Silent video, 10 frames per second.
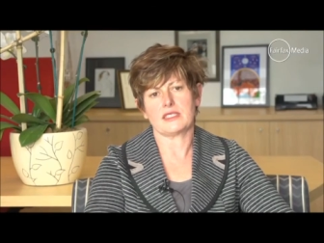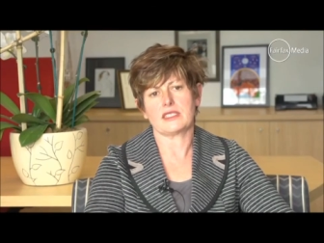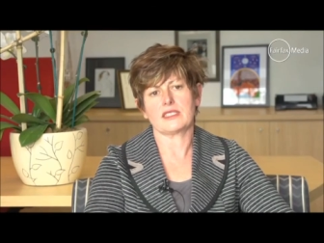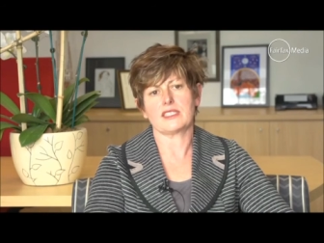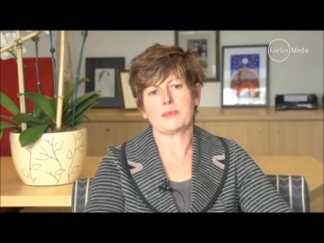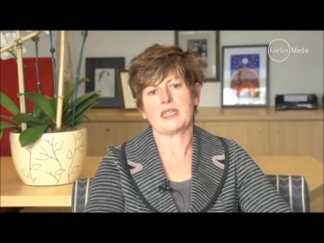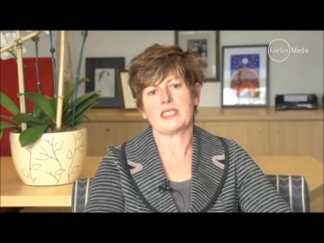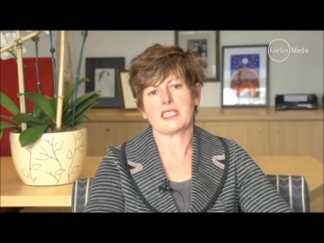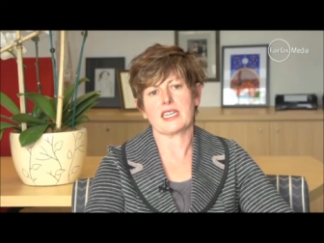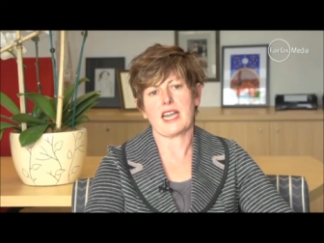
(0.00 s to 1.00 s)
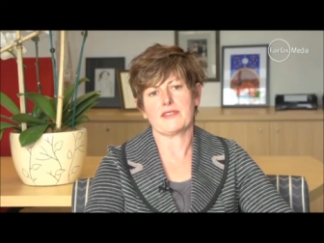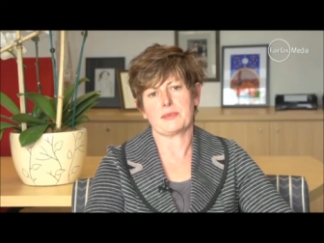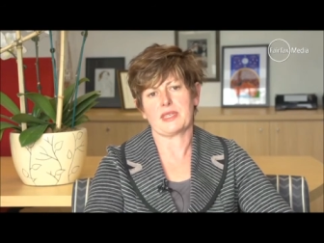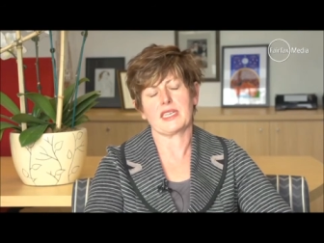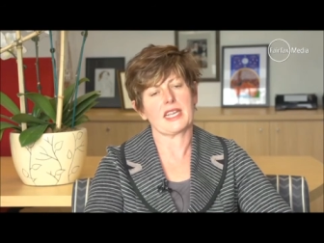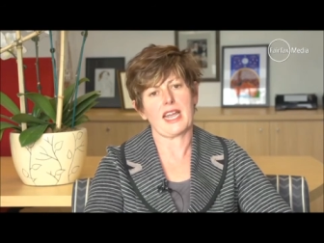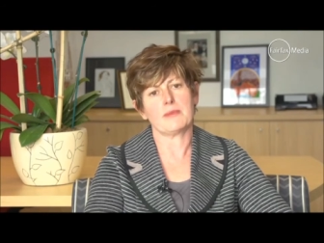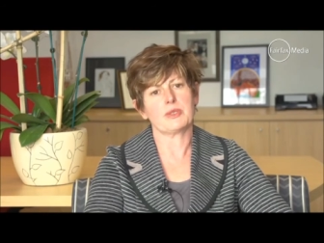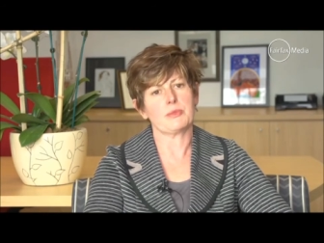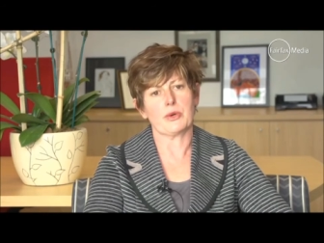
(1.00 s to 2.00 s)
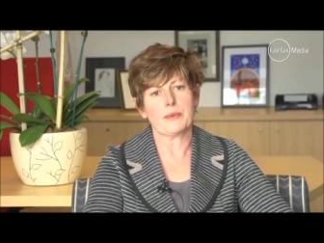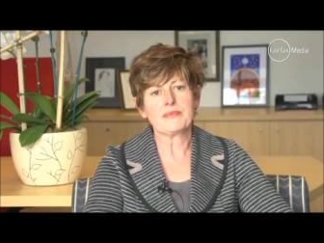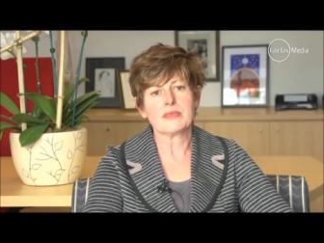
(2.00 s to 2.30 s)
does this mean you're going to have to be in Canberra more?